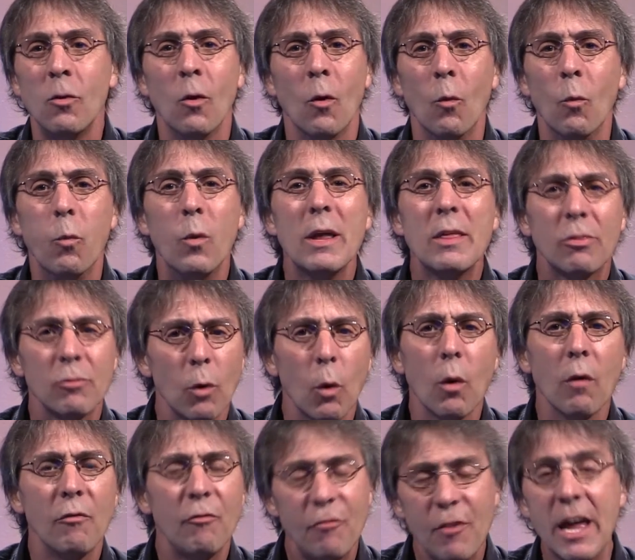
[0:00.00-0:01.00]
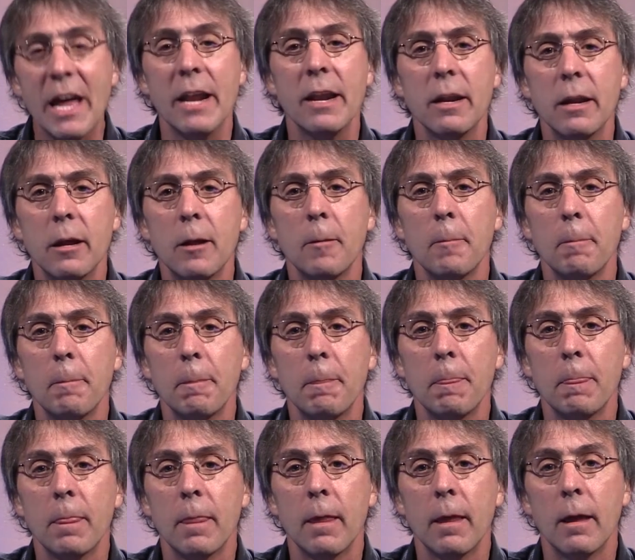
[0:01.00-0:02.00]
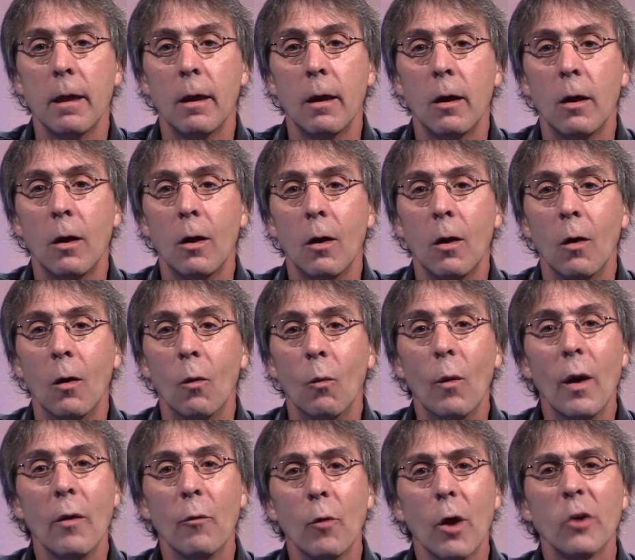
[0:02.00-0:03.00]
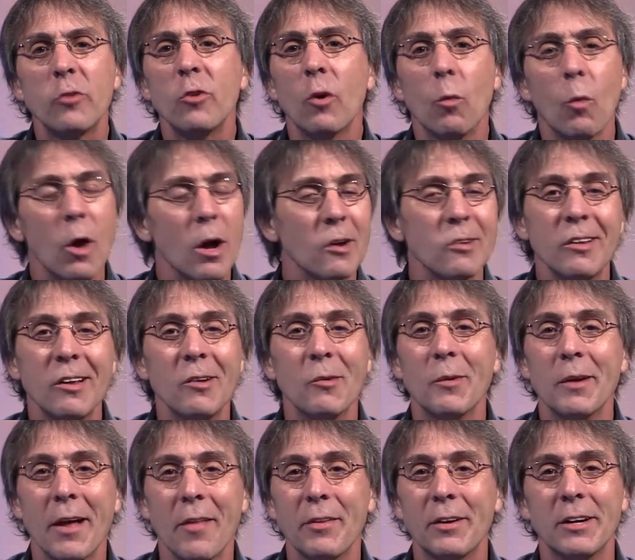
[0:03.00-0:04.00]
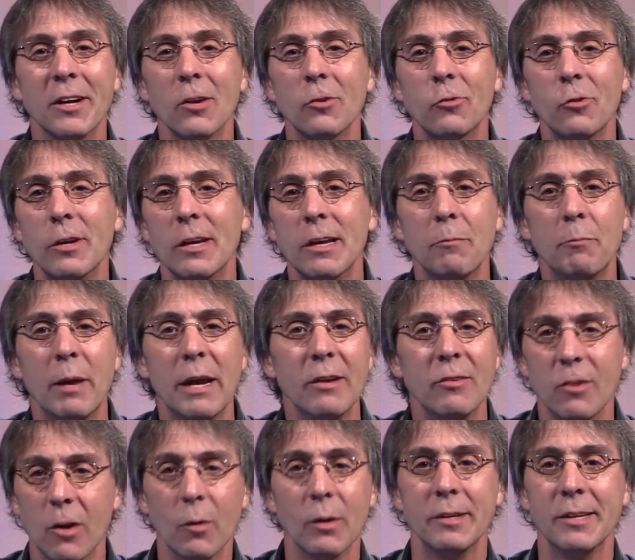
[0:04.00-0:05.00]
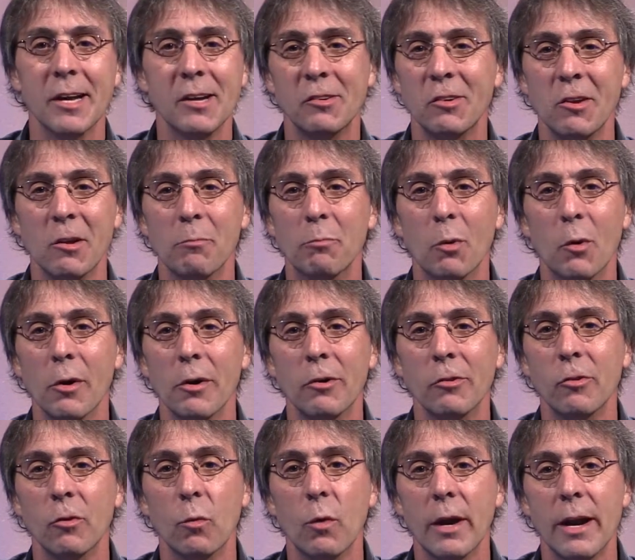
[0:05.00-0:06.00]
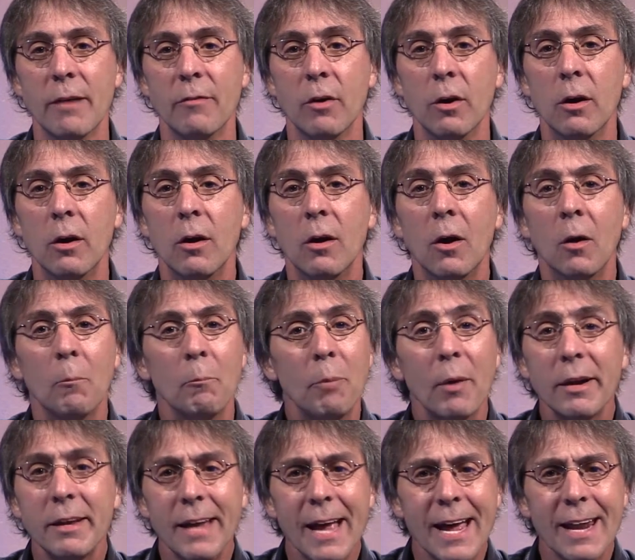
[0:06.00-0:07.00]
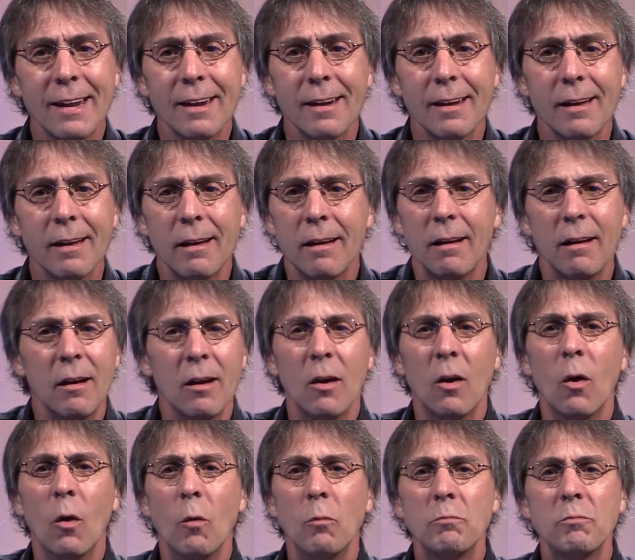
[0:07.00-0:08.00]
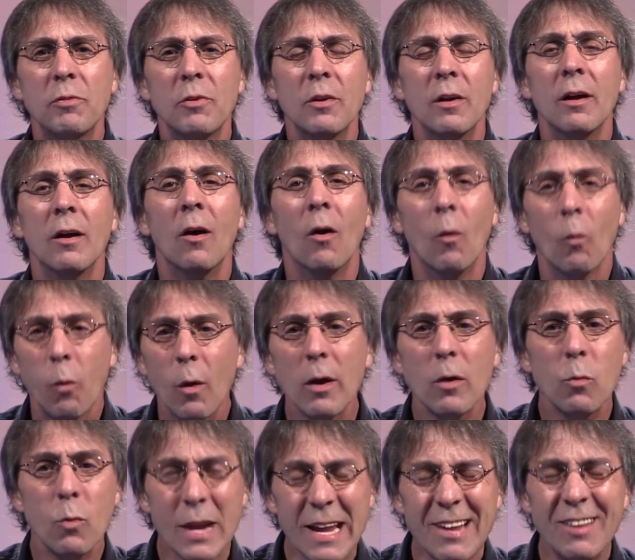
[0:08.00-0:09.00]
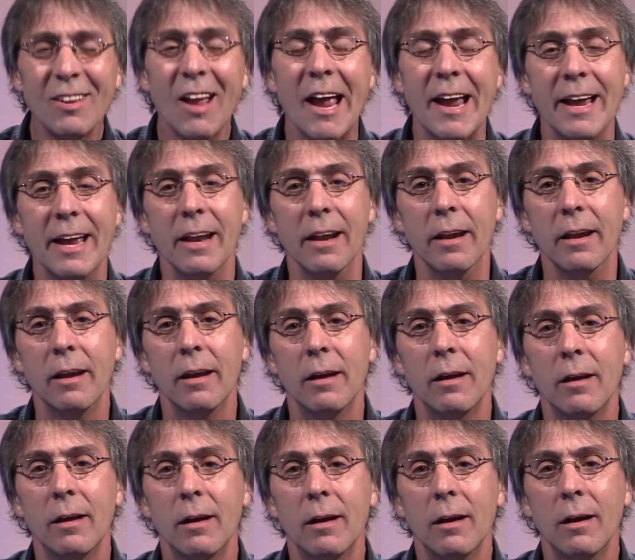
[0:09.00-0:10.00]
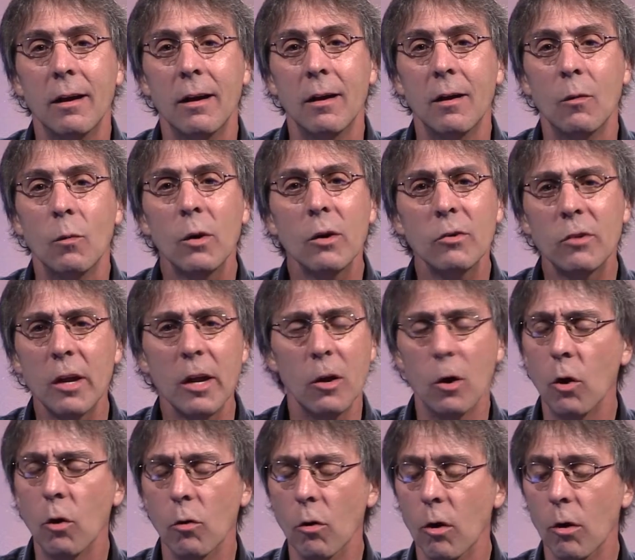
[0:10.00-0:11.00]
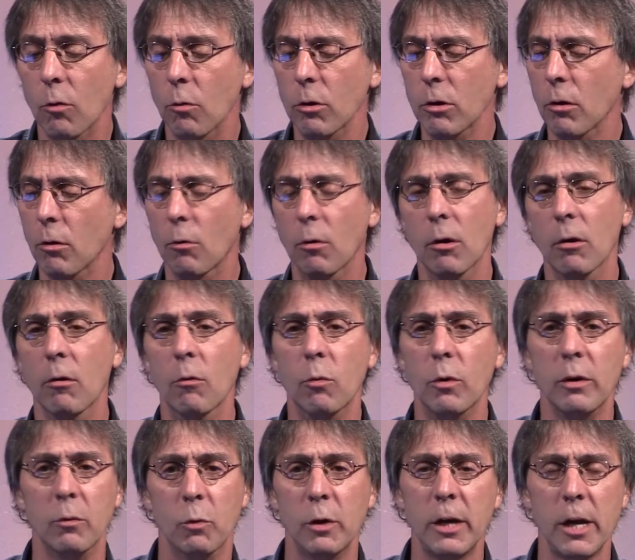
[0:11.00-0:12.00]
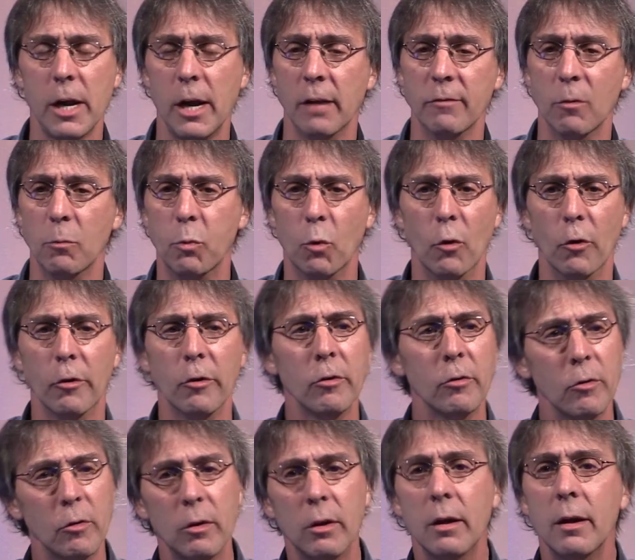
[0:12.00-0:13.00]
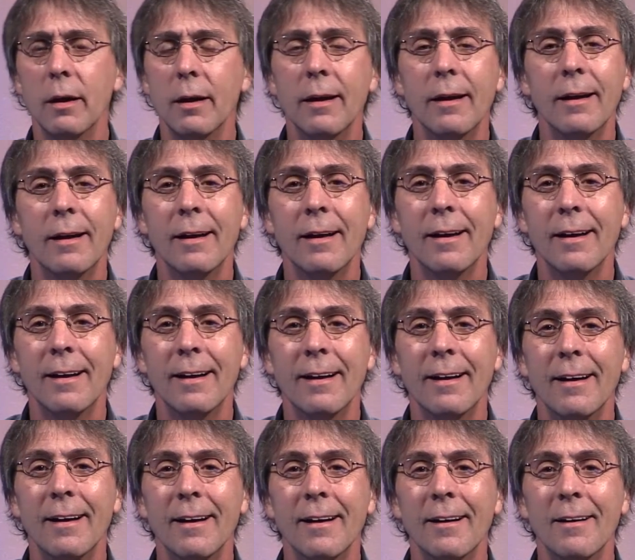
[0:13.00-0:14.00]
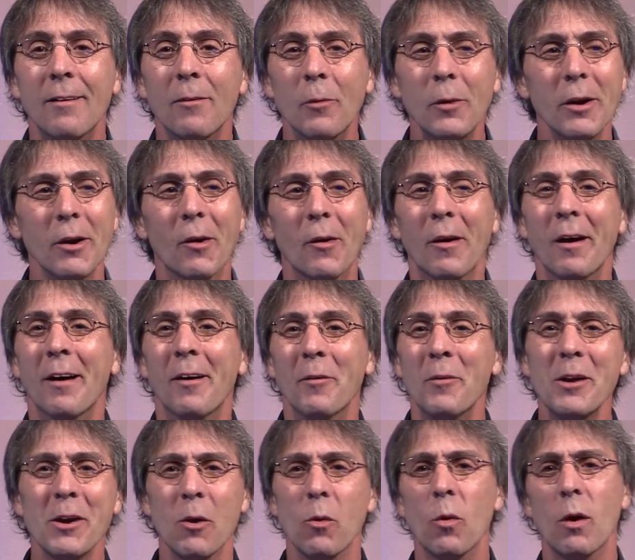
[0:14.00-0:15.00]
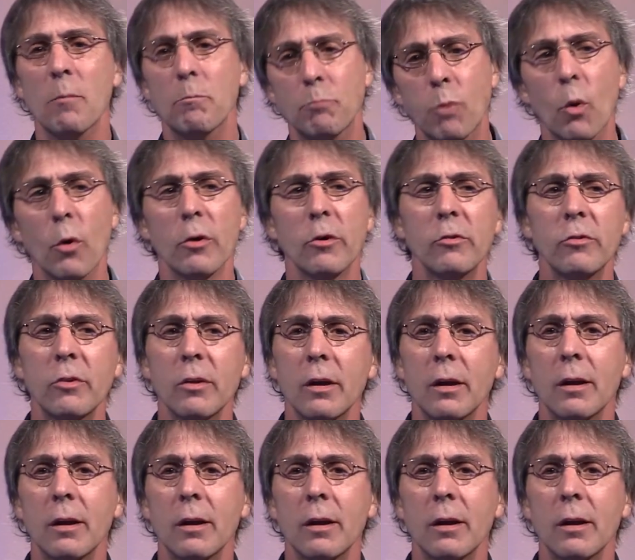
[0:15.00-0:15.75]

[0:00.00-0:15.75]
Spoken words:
we throw a fit when Russia walks into another country and pays no attention to borders or whatever. But yet, what are we saying? We're saying, oh, we don't want to, we can't have a border. We don't want borders.